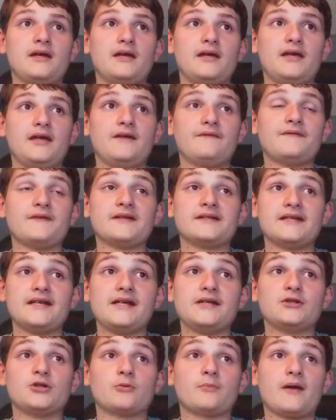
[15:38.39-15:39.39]
If
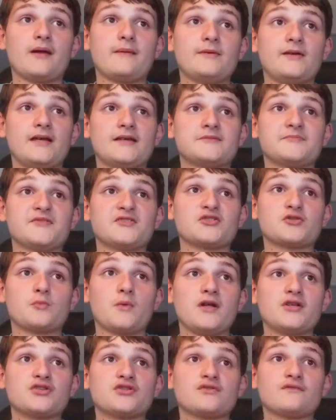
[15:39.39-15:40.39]
indeed your baby has been
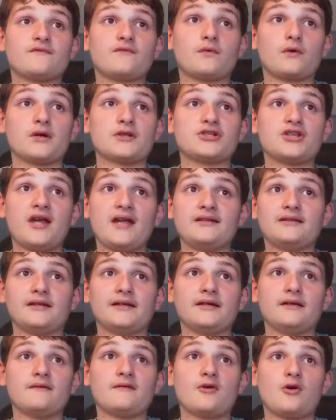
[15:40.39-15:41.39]
switched for a
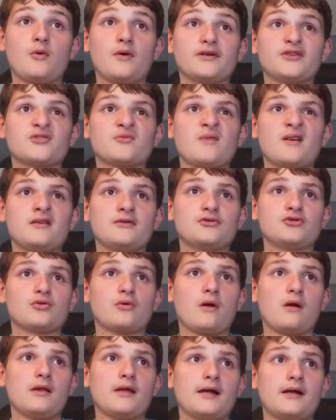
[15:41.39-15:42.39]
chainling, the quickest way to
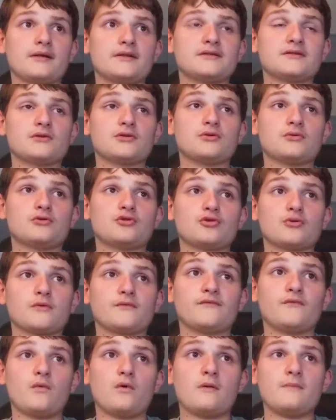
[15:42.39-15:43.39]
draw out its true
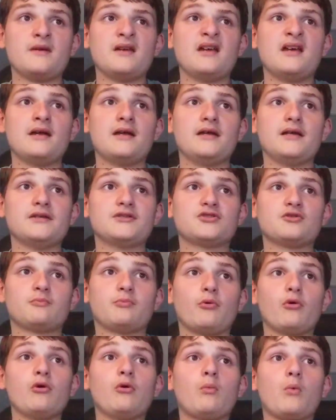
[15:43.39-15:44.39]
form is to
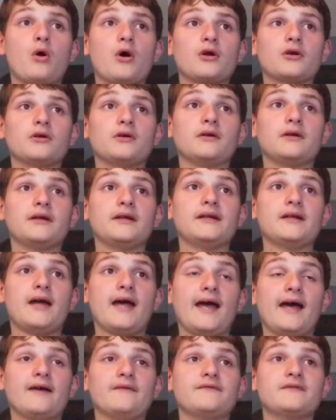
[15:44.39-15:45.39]
boil water in
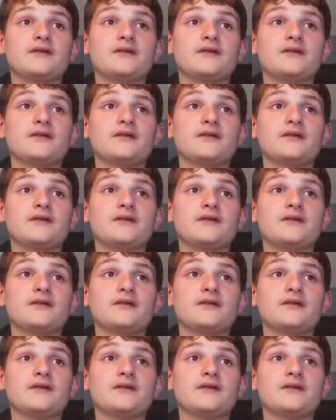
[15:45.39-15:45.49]
halved